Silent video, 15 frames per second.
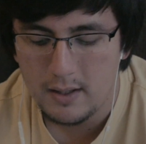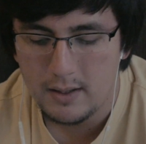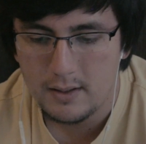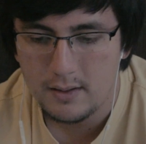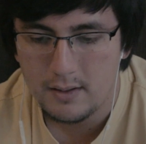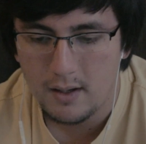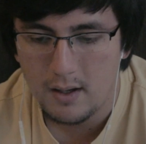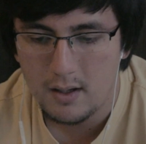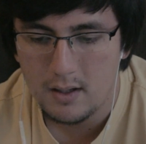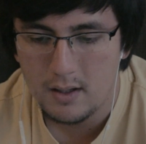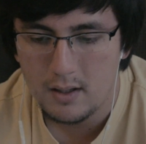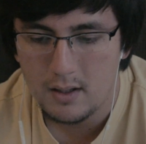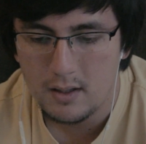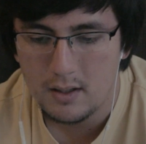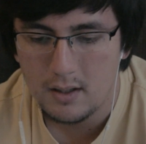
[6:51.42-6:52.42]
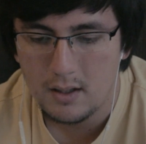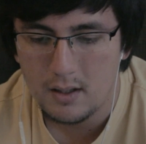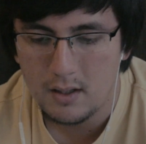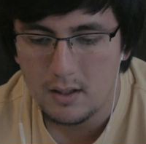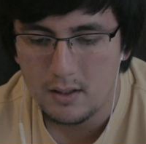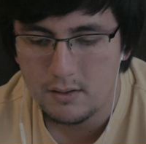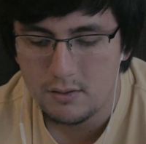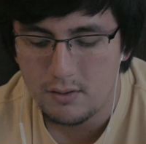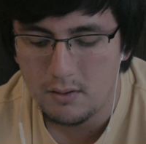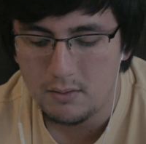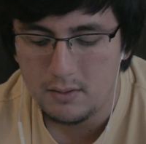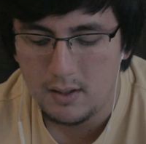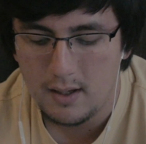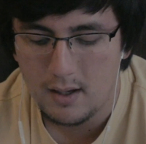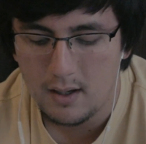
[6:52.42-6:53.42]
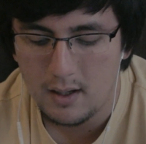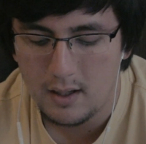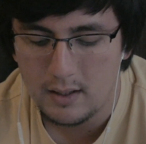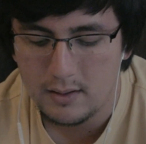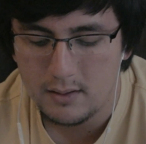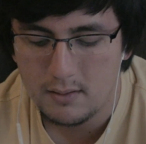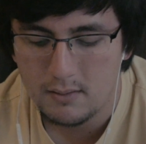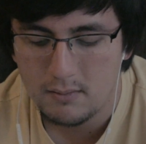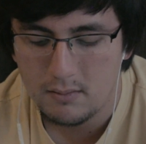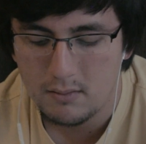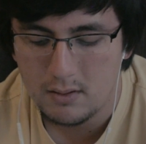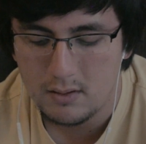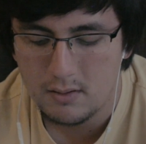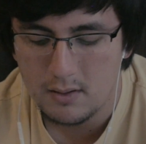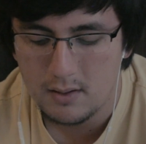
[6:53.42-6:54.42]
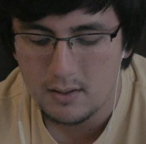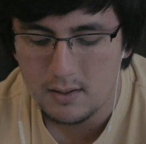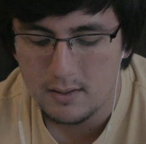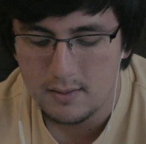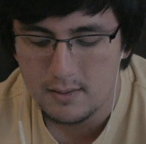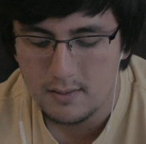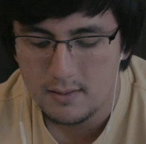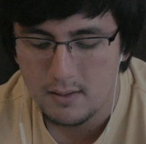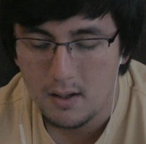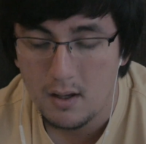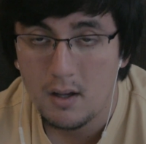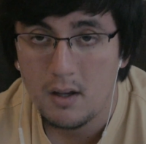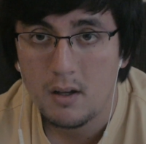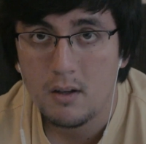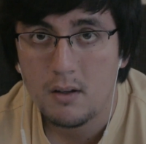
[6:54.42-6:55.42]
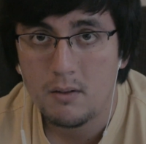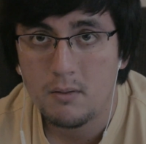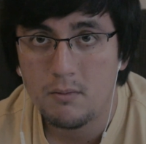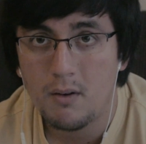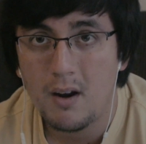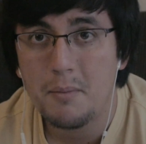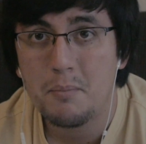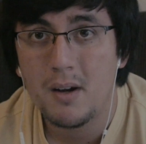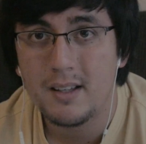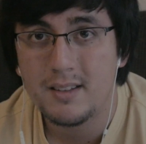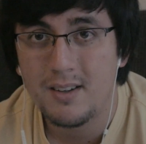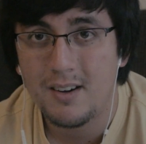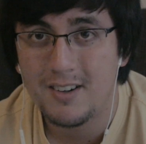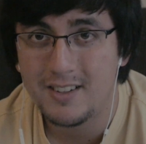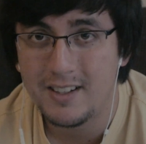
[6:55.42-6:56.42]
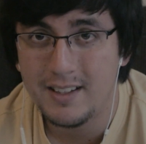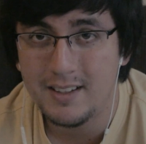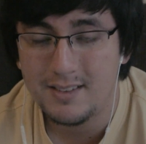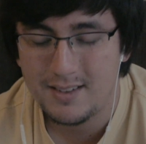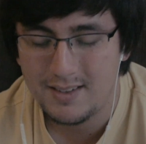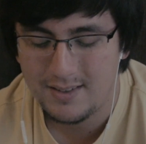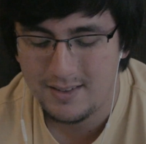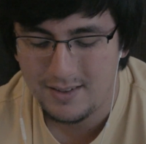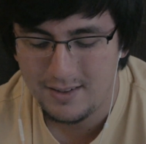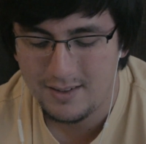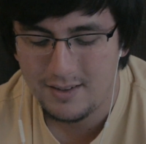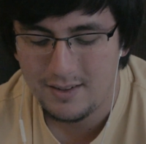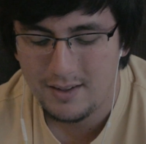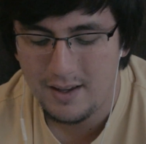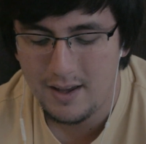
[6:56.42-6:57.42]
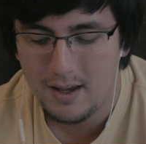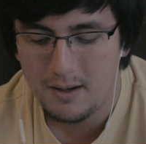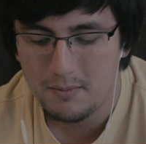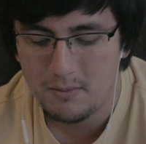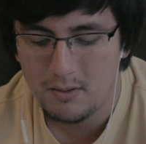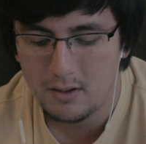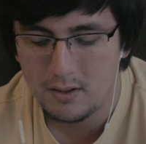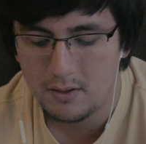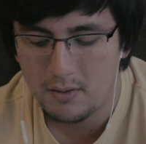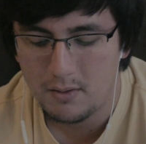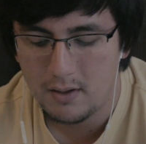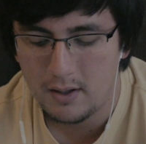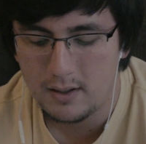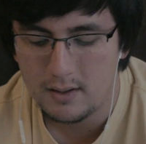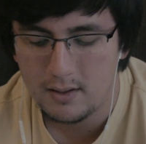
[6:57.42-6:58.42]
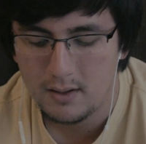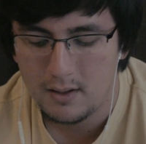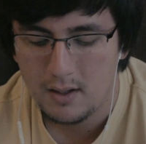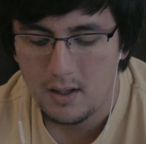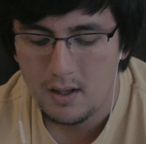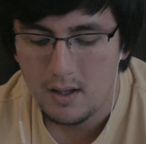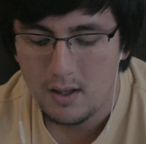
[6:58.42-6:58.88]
Spotted a Jolteon, which is right by Target at Warner Creek.